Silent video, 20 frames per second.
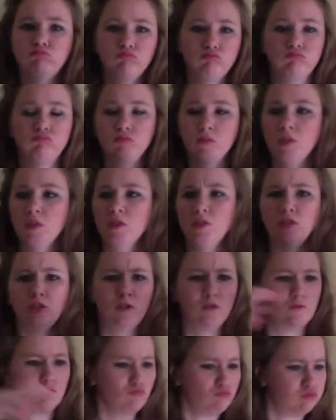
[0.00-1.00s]
It is clear
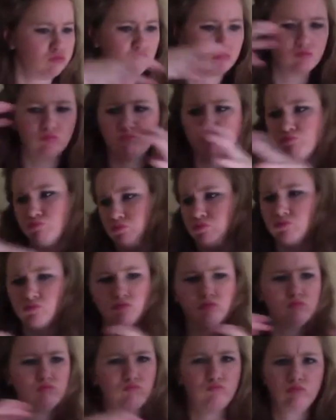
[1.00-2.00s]
that the colonists are willing
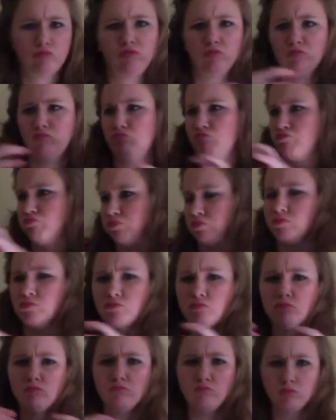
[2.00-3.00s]
to fight, they're willing
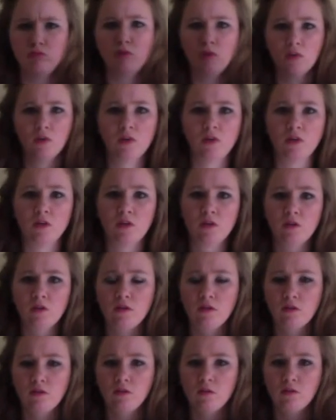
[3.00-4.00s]
to die, they're willing
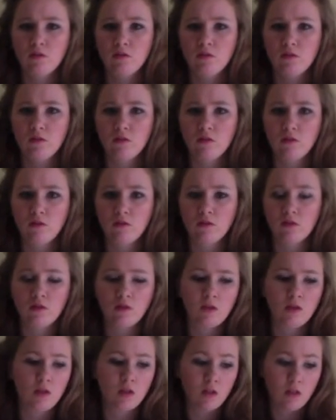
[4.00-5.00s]
to give their
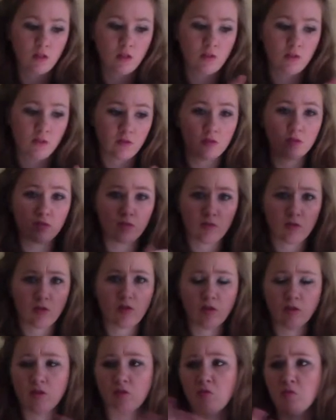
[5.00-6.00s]
lives for
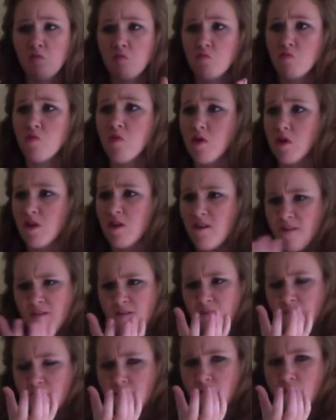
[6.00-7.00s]
their freedom.
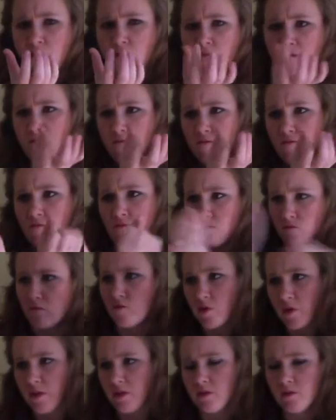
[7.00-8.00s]
And
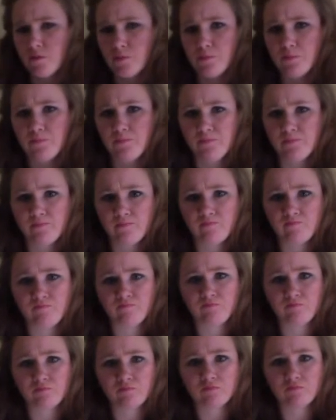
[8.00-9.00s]
that's kind of where we stop,
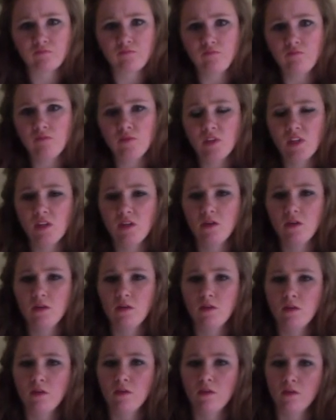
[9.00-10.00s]
right at the beginning of the American
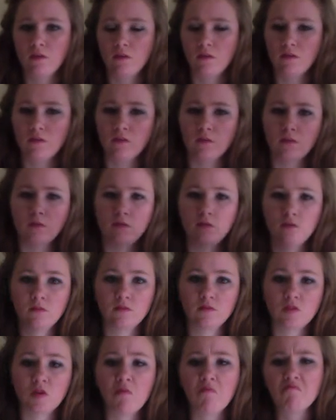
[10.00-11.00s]
Revolution. We've
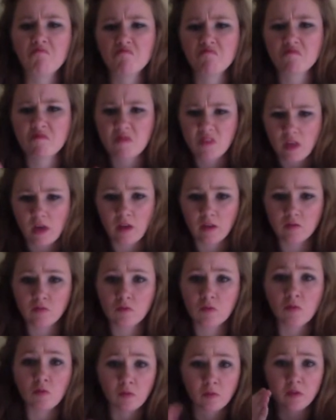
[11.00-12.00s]
seen all those
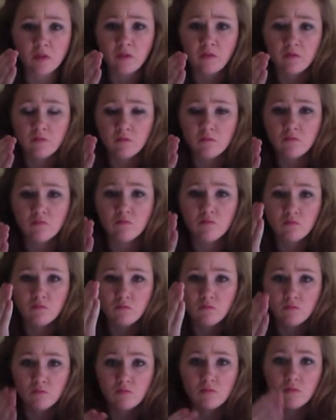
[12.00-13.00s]
causes led up to there.
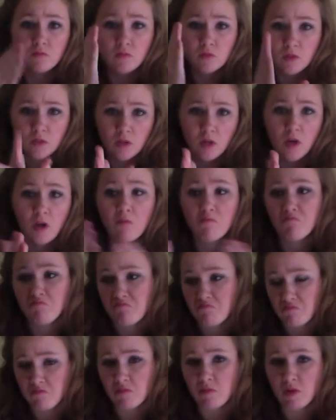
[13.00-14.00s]
But once the fighting
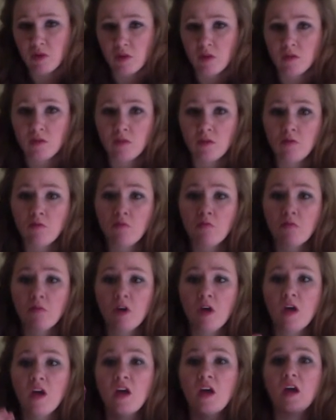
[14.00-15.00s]
breaks out at Lexington and
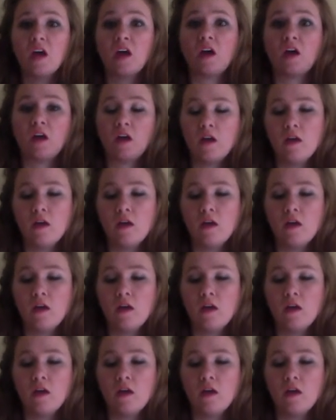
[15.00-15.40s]
Concord,